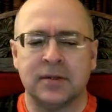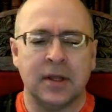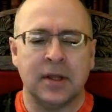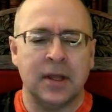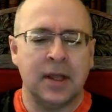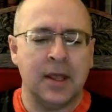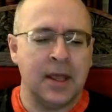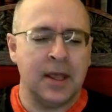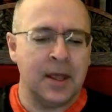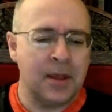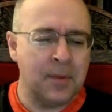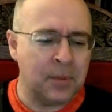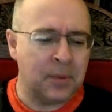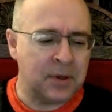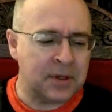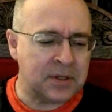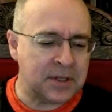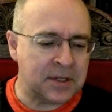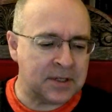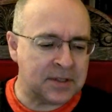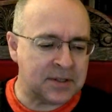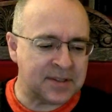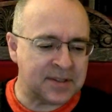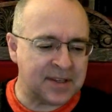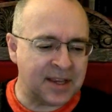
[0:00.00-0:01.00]
It's
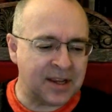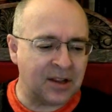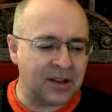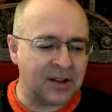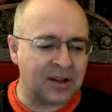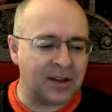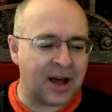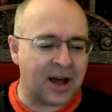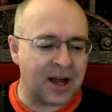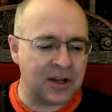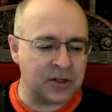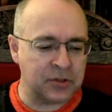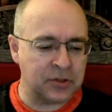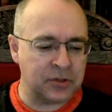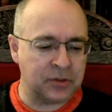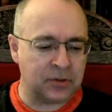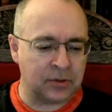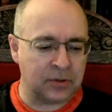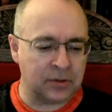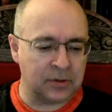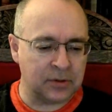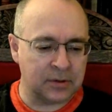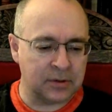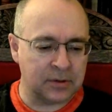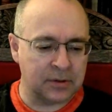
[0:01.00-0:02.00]
psychological
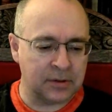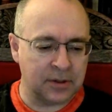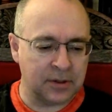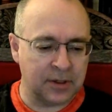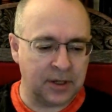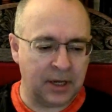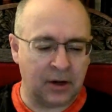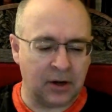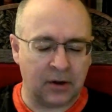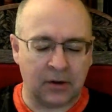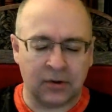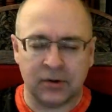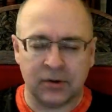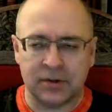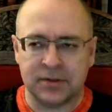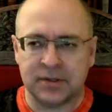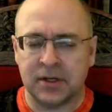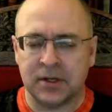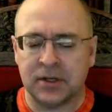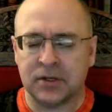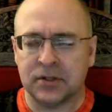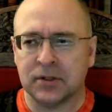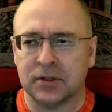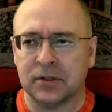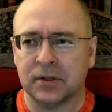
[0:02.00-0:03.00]
characterization.
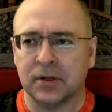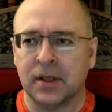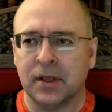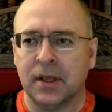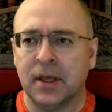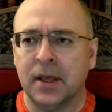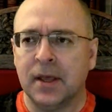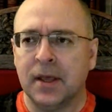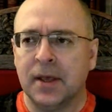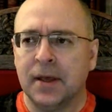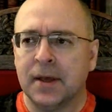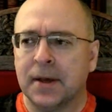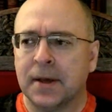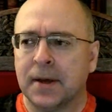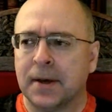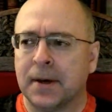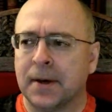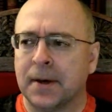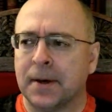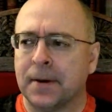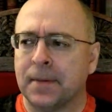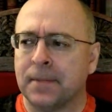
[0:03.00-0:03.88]
Um,